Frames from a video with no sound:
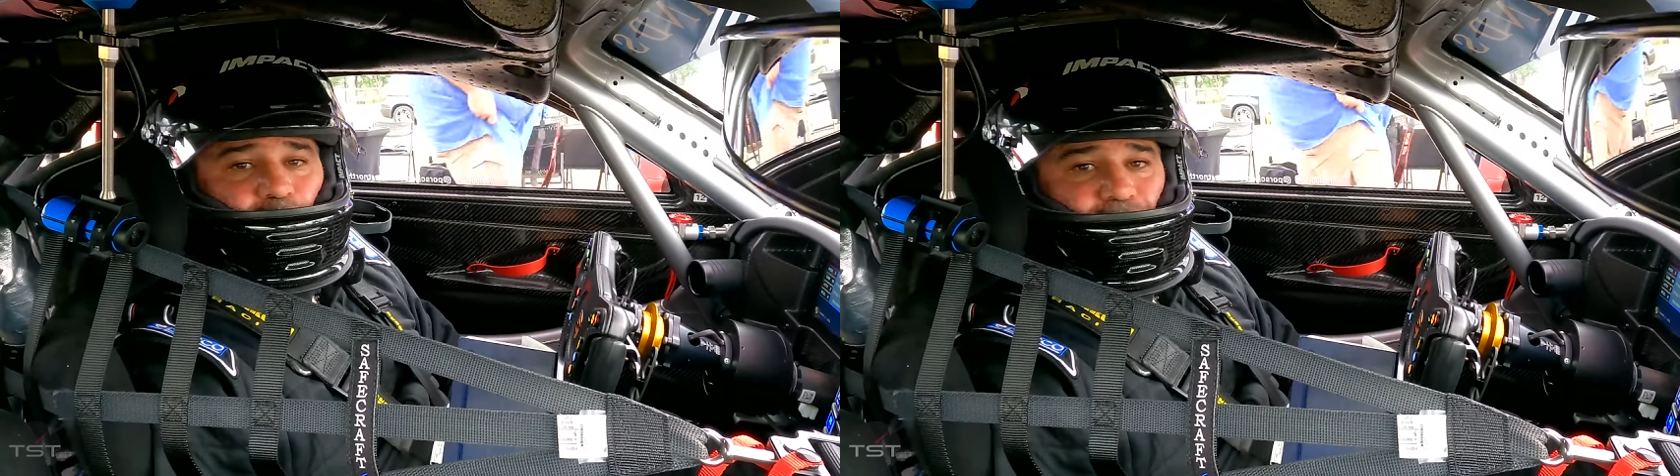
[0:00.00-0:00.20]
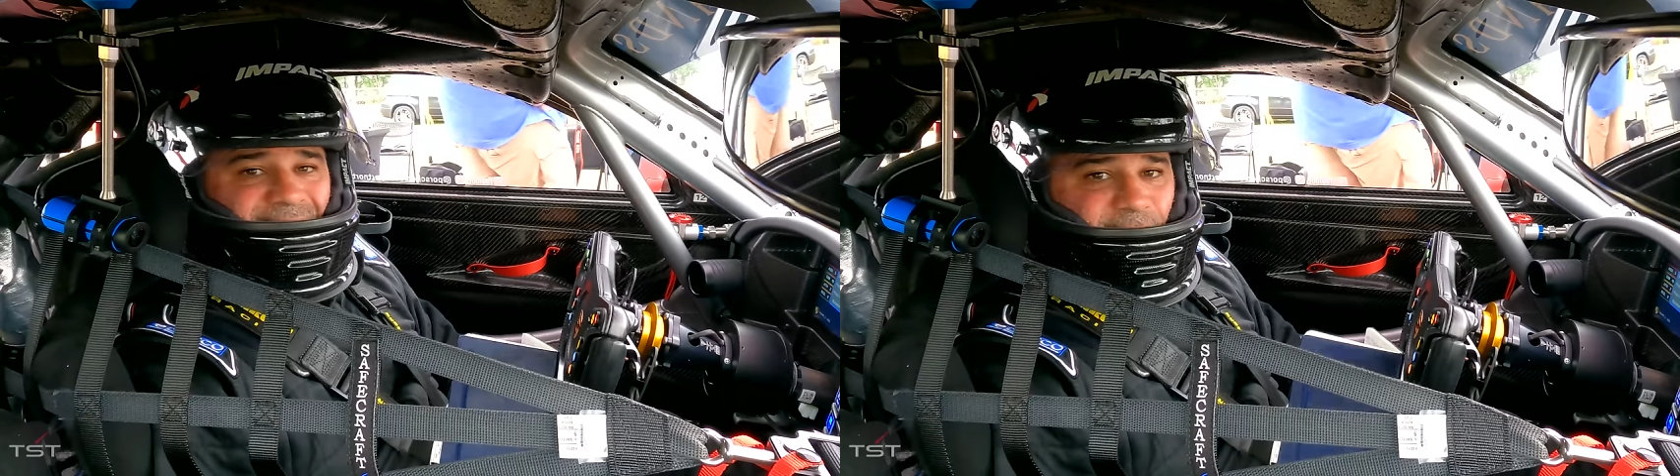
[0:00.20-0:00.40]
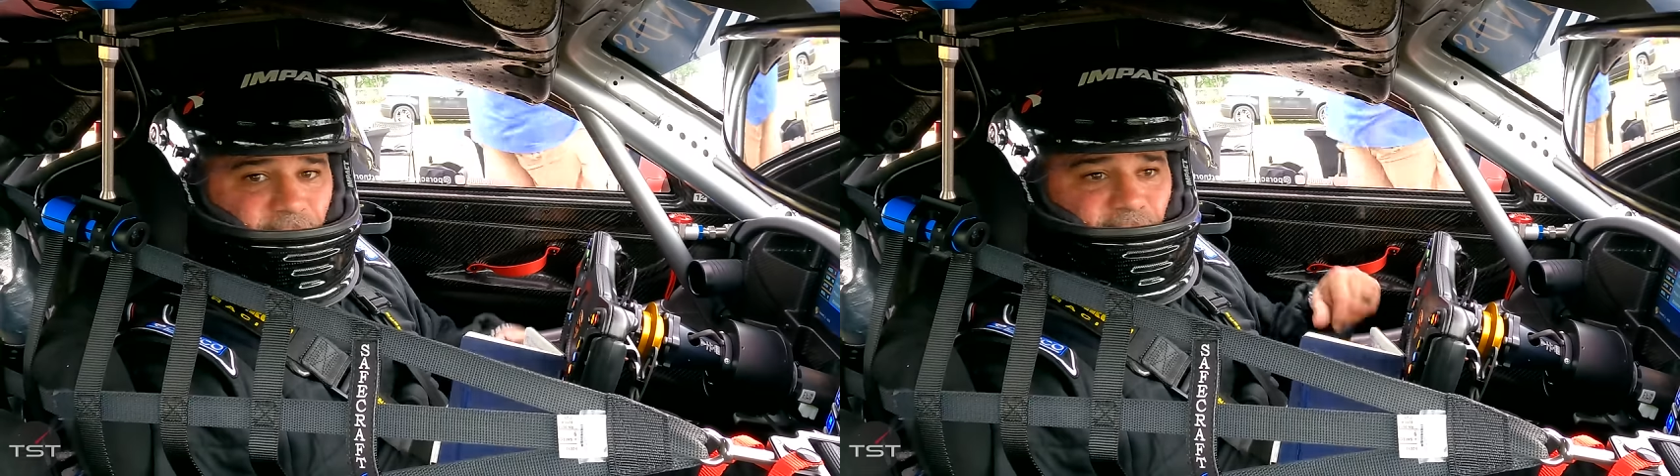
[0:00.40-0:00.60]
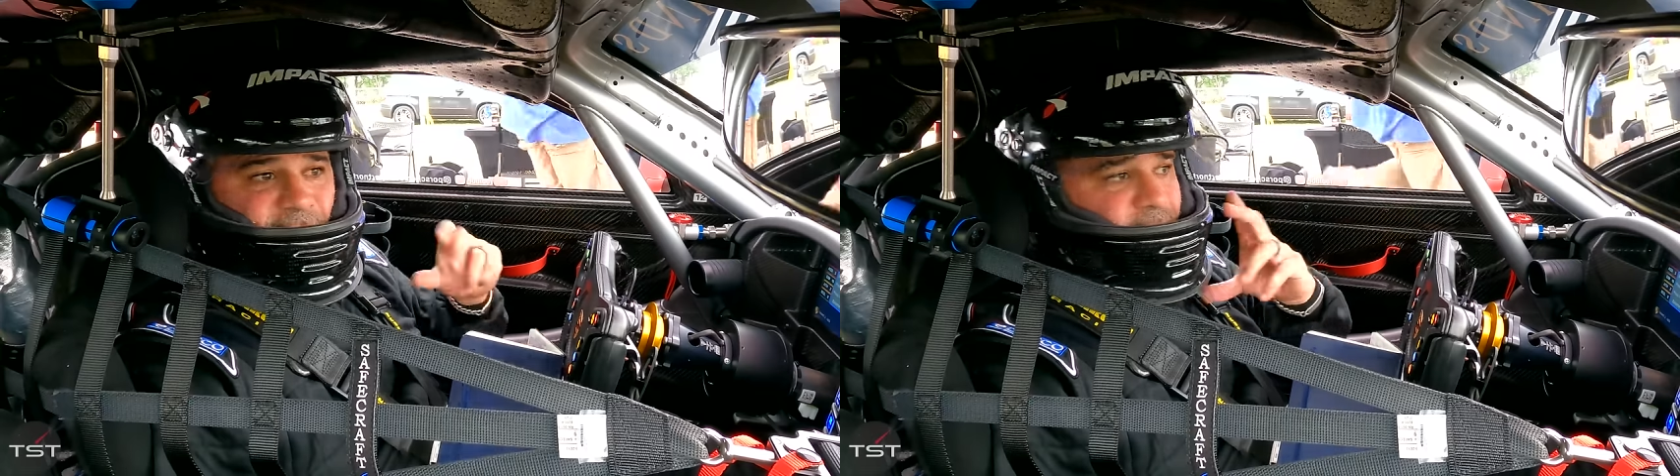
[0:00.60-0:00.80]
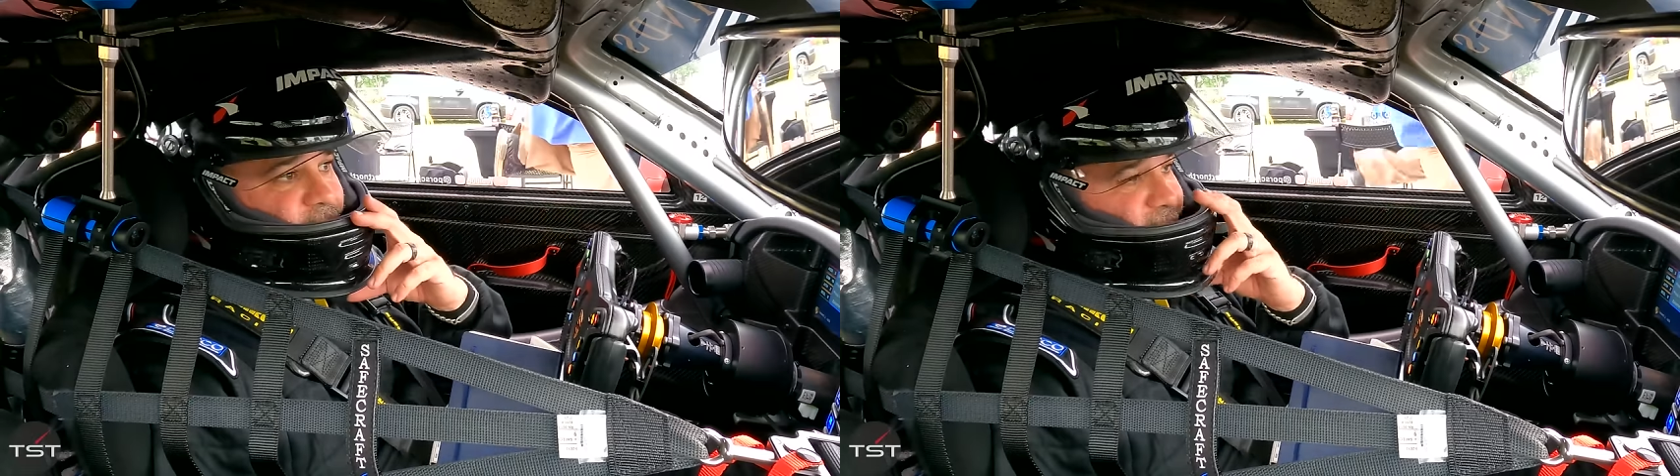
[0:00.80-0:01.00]
Brainerd
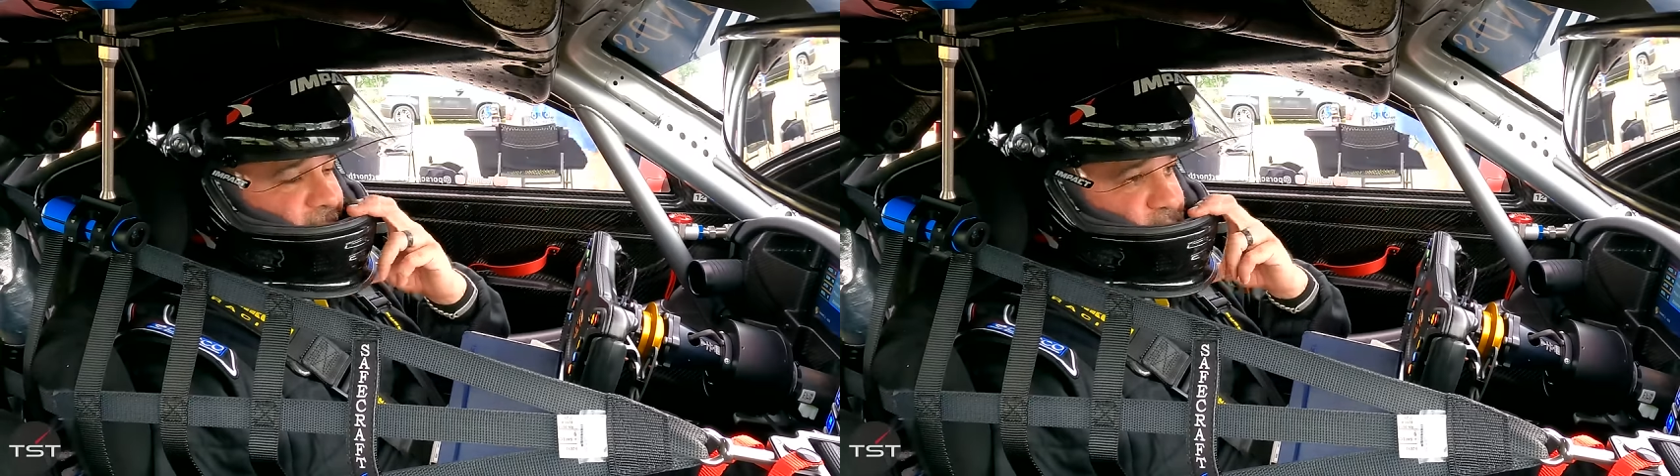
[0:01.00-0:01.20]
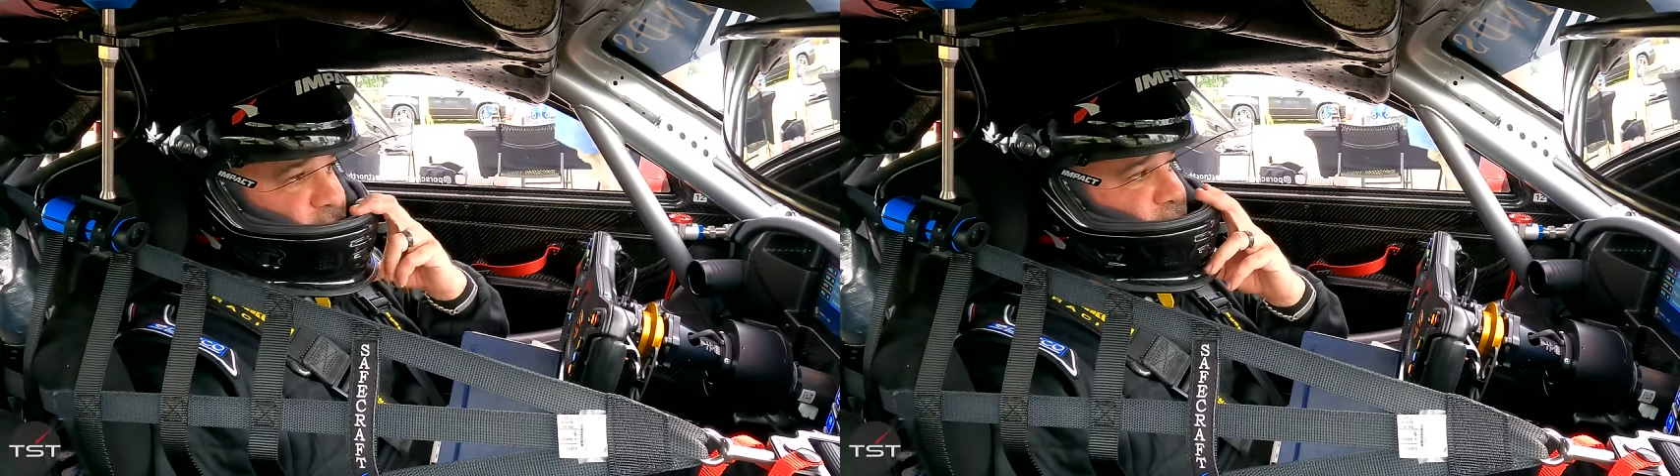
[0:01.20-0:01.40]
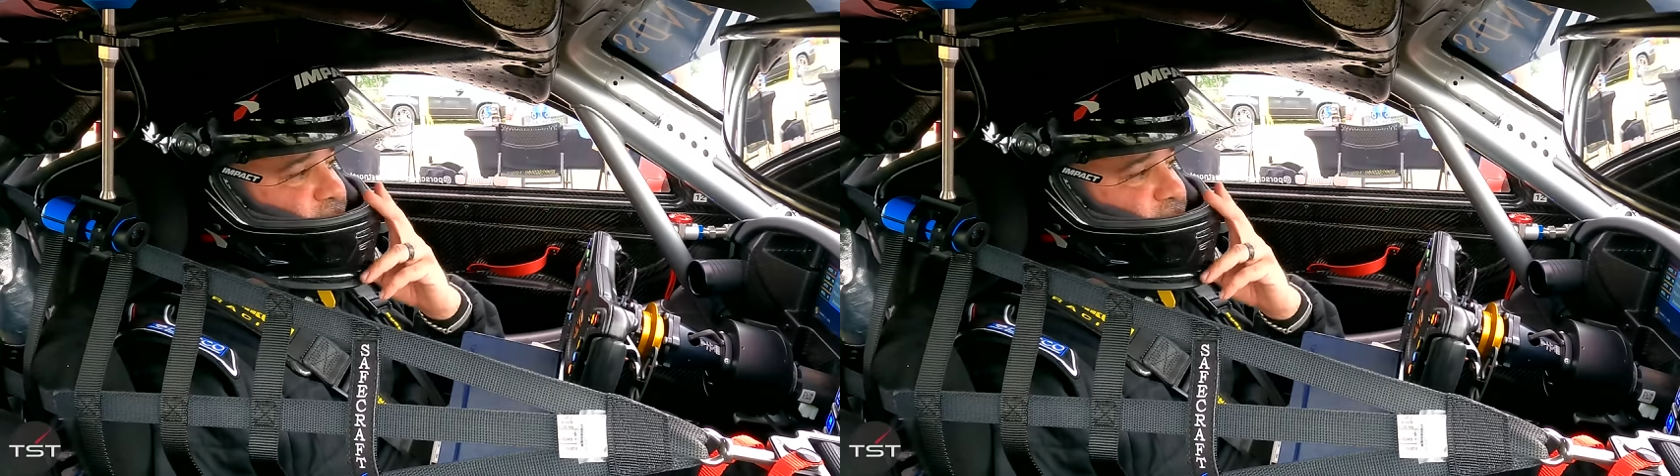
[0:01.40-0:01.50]
International